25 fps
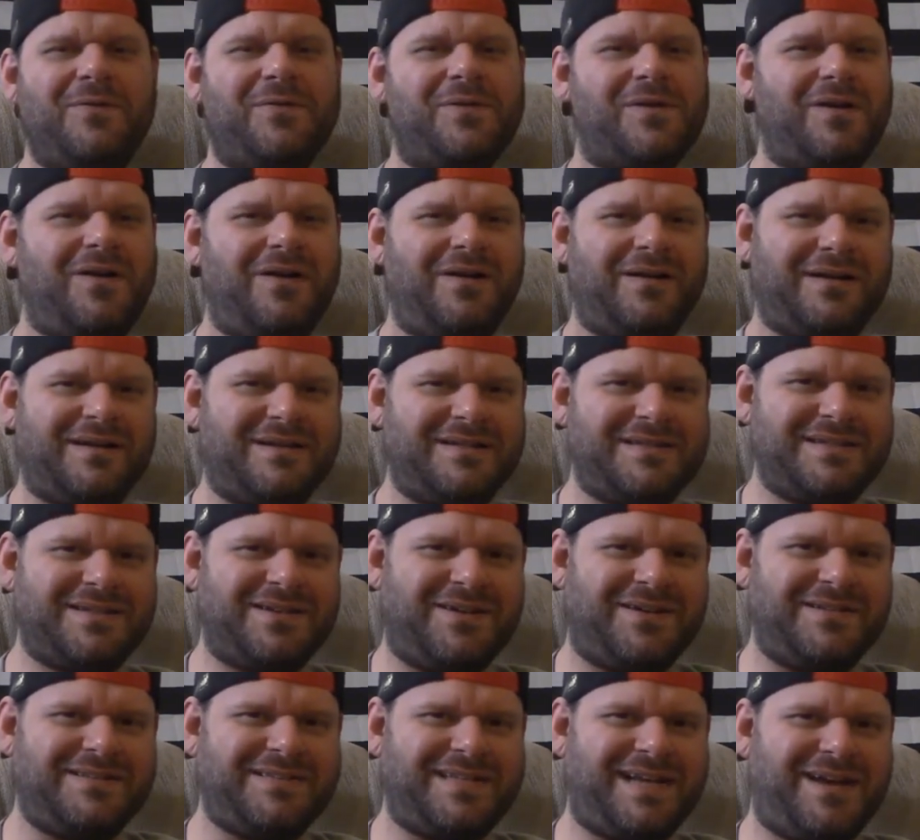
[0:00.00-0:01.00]
were all going to
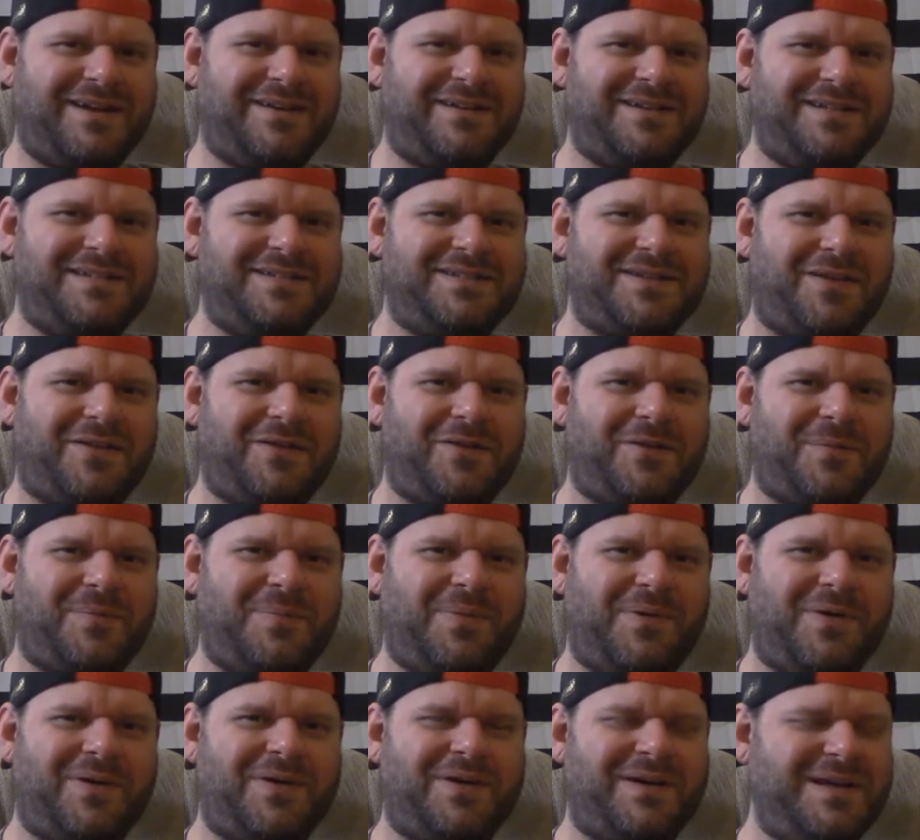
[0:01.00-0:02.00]
start tearing each other
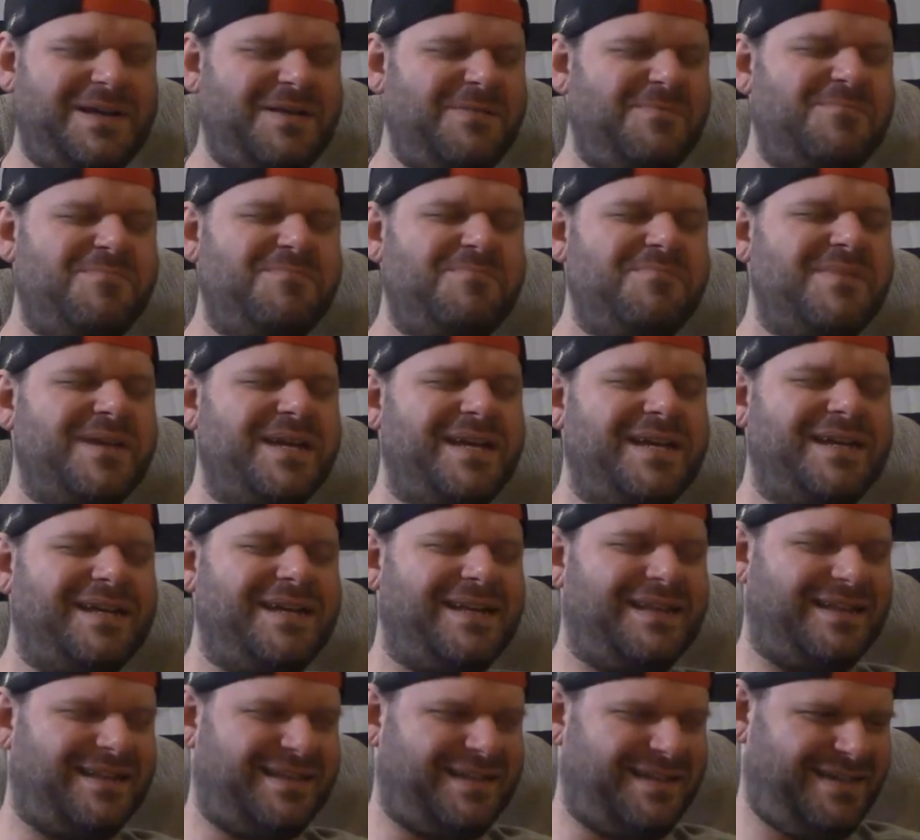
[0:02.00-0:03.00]
apart
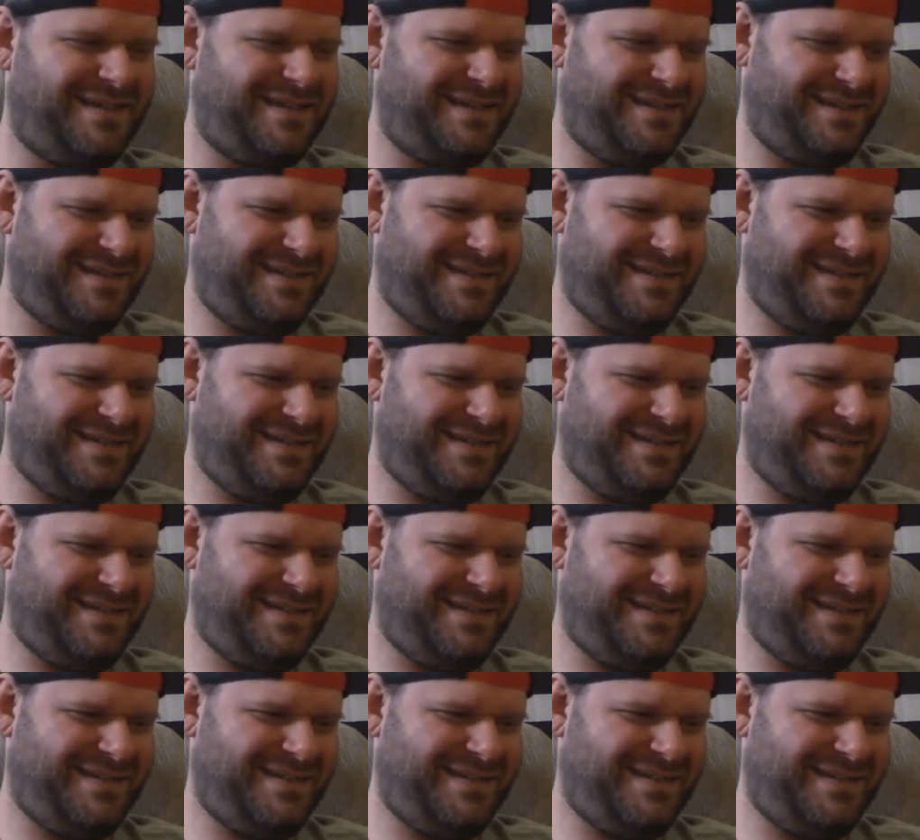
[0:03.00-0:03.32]
immediately.